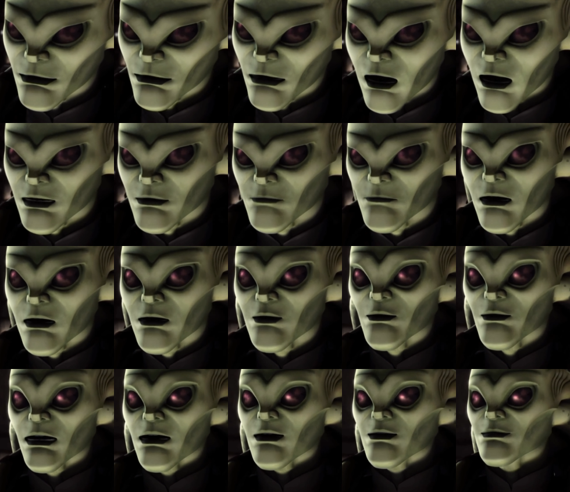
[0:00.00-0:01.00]
Doesn't
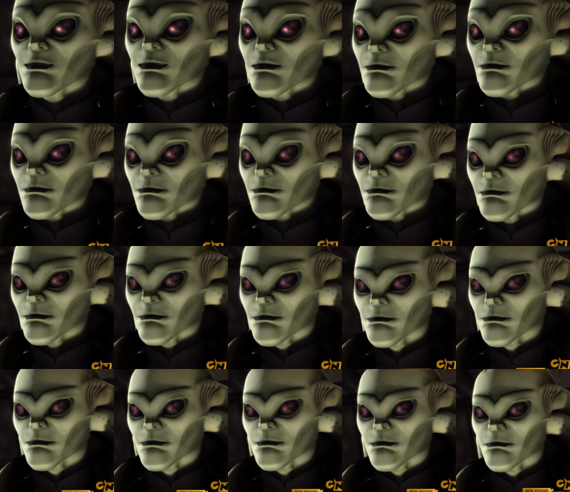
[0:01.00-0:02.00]
make sense.
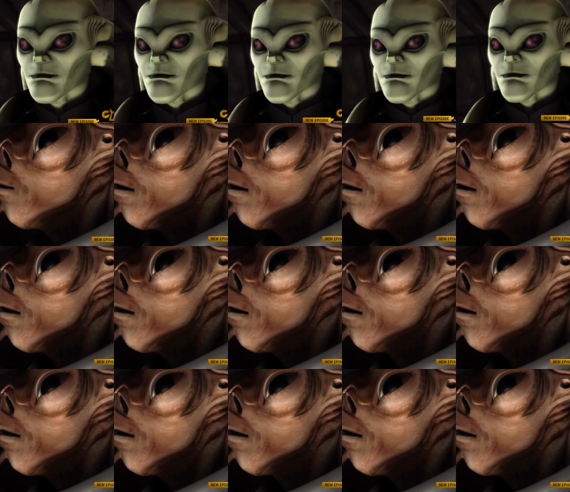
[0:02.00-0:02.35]
Are